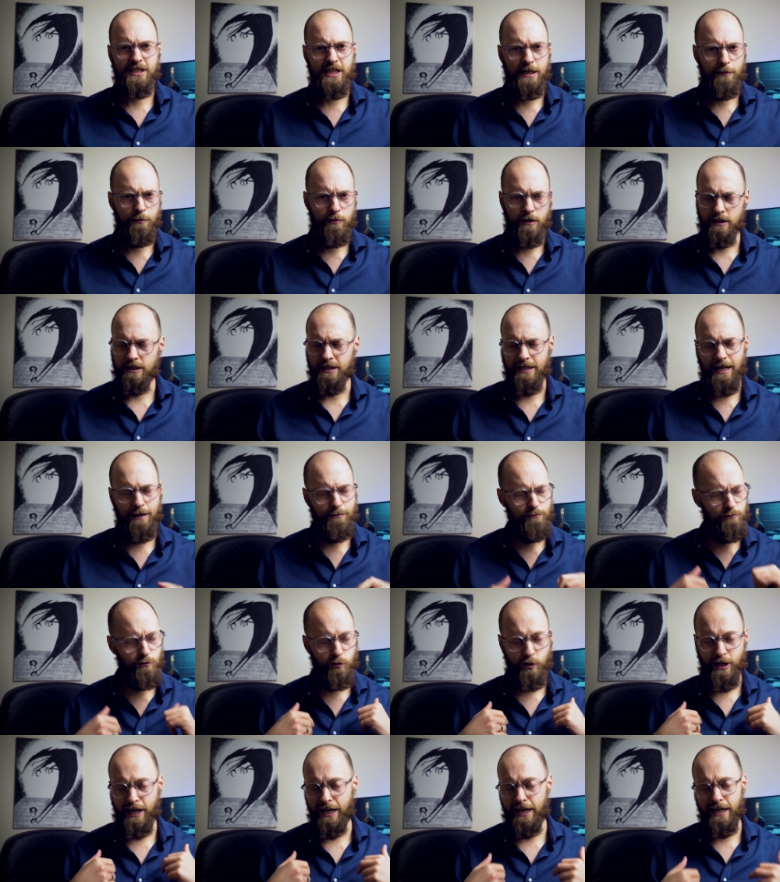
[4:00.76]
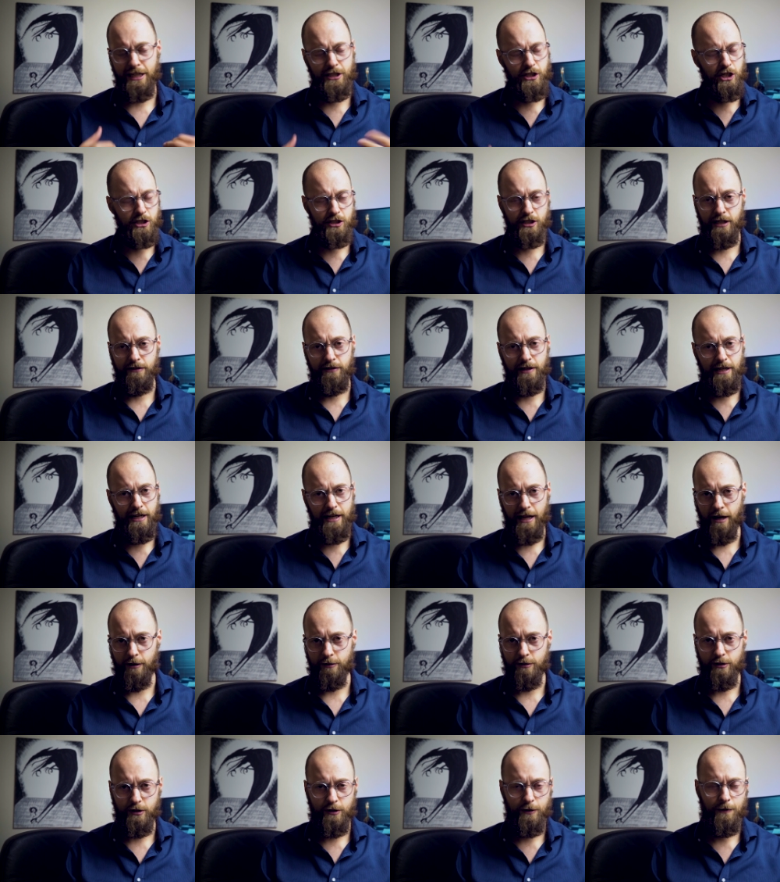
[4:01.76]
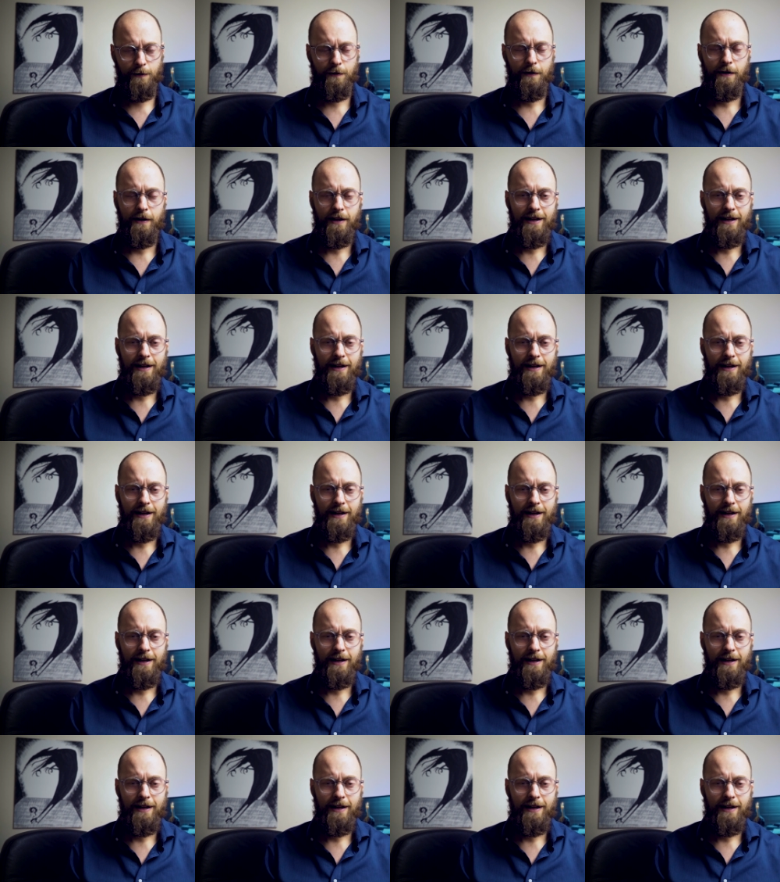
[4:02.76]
simple, I'm really just giving it up to you.